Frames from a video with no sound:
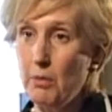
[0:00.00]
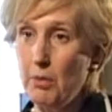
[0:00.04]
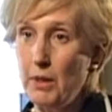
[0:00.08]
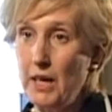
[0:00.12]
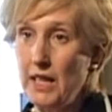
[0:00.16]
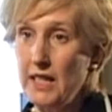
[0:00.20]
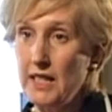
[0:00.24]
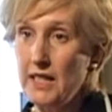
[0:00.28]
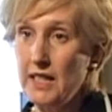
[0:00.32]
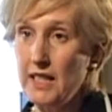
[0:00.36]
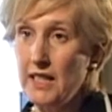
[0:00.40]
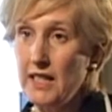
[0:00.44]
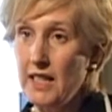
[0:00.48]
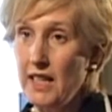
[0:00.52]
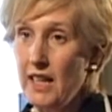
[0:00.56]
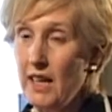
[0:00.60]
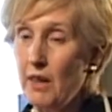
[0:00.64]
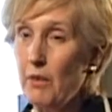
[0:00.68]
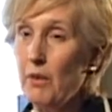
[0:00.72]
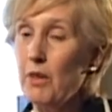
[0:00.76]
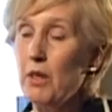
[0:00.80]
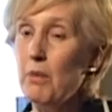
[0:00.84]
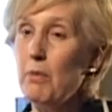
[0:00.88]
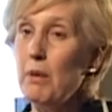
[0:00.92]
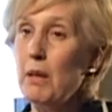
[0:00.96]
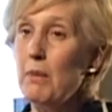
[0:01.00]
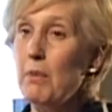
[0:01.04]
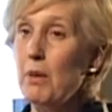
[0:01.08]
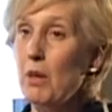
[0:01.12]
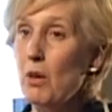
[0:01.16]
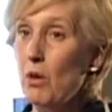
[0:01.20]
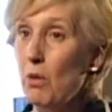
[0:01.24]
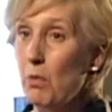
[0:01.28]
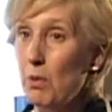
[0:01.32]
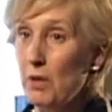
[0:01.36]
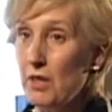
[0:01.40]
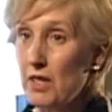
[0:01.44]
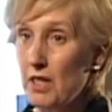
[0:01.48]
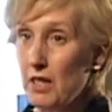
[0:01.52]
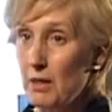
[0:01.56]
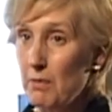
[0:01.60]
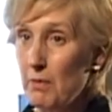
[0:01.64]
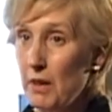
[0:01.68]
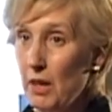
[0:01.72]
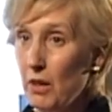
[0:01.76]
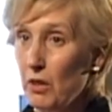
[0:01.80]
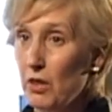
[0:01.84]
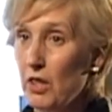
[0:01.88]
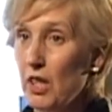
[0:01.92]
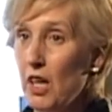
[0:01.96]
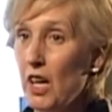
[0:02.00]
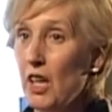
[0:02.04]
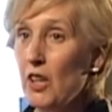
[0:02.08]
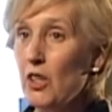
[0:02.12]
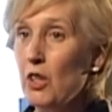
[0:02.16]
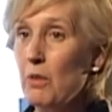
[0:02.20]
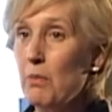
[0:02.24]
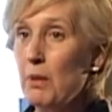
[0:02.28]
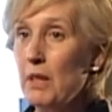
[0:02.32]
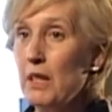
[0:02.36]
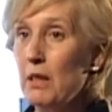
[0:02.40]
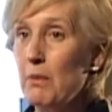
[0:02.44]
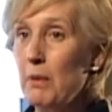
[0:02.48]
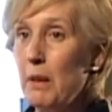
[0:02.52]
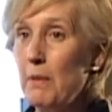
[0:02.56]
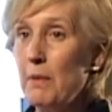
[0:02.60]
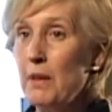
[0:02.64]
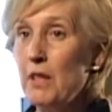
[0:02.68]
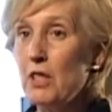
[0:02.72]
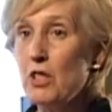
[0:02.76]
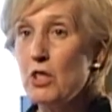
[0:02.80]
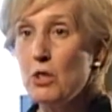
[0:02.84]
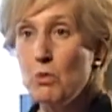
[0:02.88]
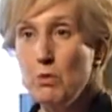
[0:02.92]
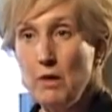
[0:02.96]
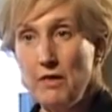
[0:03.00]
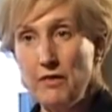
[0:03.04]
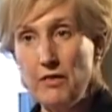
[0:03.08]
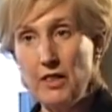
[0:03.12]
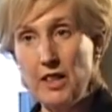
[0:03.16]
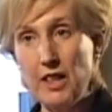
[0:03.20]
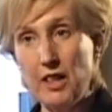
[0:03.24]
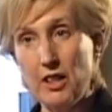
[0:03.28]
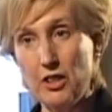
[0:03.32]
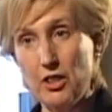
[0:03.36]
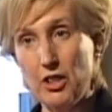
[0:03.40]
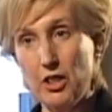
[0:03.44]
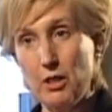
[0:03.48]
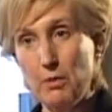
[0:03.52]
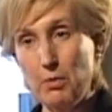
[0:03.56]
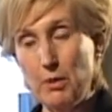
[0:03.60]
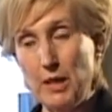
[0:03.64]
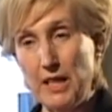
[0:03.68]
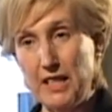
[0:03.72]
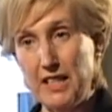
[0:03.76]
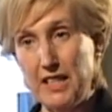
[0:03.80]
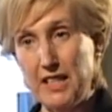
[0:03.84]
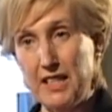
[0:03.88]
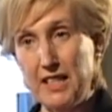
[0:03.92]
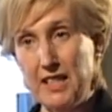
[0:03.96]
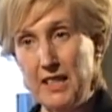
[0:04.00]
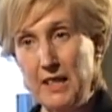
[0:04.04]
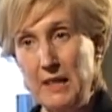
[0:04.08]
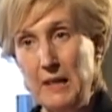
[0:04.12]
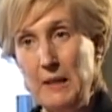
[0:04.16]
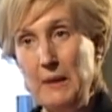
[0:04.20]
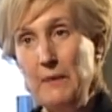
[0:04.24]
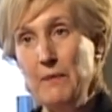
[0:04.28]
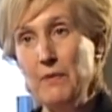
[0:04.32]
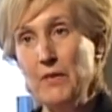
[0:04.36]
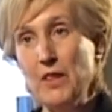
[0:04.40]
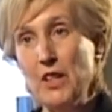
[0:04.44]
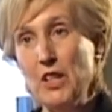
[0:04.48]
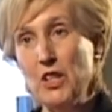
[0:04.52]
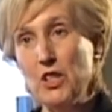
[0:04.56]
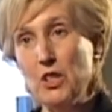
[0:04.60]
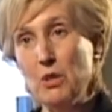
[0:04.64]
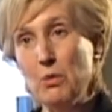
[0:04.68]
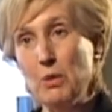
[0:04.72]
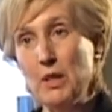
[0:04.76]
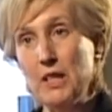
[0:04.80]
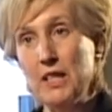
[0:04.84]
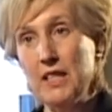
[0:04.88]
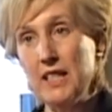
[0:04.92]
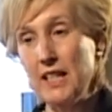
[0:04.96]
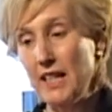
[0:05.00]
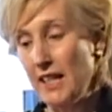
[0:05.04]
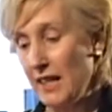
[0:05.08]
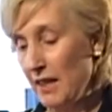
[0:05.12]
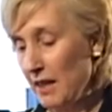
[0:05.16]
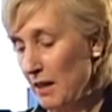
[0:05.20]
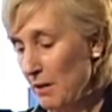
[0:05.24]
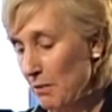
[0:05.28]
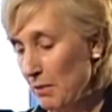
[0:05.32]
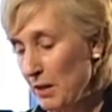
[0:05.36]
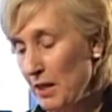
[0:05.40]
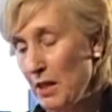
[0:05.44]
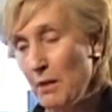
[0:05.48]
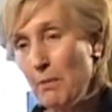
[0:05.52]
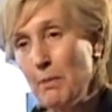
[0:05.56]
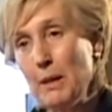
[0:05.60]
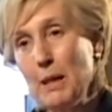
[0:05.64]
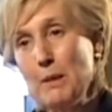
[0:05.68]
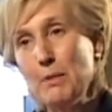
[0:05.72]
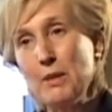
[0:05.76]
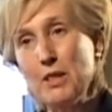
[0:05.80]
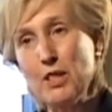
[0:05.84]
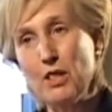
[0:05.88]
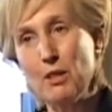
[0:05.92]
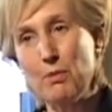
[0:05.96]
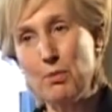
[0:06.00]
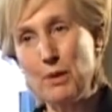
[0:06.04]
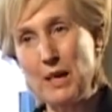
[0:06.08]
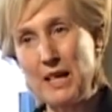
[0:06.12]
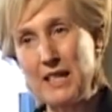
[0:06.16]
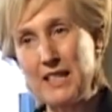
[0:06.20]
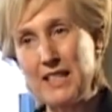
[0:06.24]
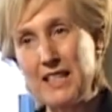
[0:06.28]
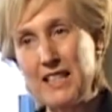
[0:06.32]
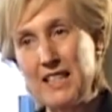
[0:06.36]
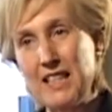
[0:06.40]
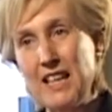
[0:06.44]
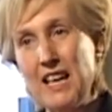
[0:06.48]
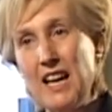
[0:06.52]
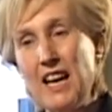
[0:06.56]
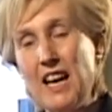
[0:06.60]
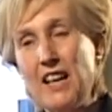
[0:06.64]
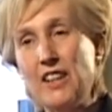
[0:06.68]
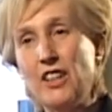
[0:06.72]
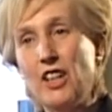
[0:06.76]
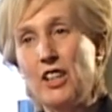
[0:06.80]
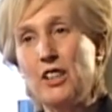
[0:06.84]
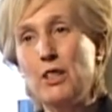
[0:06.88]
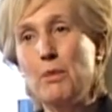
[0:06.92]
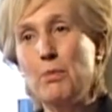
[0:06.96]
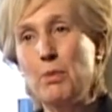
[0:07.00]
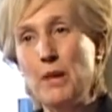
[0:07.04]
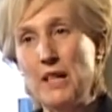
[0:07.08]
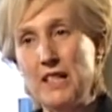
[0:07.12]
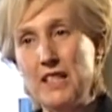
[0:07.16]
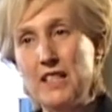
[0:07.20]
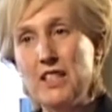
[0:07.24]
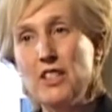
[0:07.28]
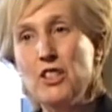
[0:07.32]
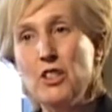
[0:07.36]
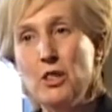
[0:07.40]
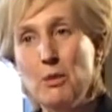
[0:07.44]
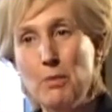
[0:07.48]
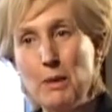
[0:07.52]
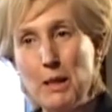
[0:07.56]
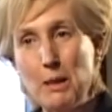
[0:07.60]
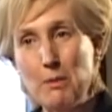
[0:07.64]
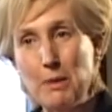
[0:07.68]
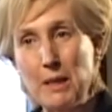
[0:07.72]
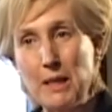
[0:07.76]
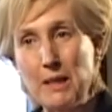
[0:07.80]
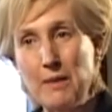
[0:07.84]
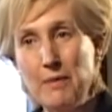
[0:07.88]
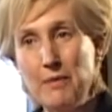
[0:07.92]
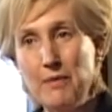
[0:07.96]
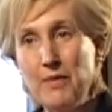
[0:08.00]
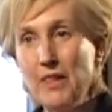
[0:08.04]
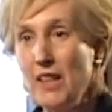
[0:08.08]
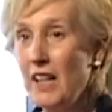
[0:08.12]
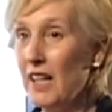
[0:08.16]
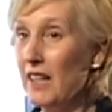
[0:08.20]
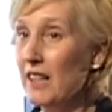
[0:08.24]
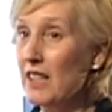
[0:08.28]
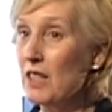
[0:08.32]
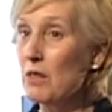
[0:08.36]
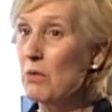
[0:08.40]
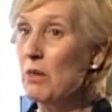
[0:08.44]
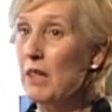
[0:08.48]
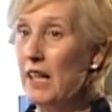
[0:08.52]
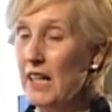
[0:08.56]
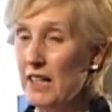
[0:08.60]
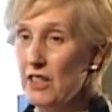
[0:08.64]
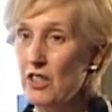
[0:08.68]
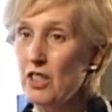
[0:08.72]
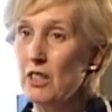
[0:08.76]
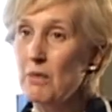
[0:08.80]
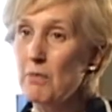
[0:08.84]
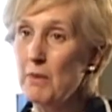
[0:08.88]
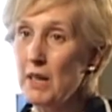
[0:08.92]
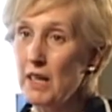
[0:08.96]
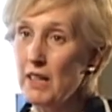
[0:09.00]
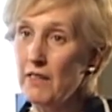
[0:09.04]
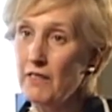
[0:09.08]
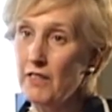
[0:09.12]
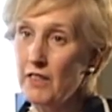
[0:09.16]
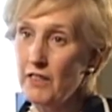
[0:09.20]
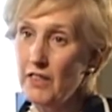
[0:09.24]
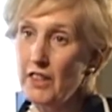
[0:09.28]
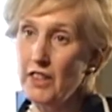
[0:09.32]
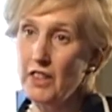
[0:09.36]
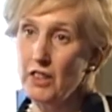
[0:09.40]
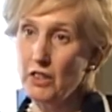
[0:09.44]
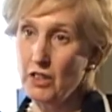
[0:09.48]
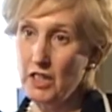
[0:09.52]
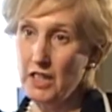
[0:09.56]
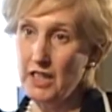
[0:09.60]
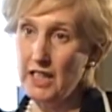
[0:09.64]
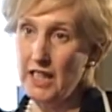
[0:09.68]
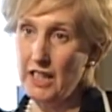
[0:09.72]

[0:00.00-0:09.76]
the breast, and when the baby opens its mouth, you bring the baby swiftly onto the breast. So we say bring the baby to the breast and not the breast to the baby. This will actually make for very good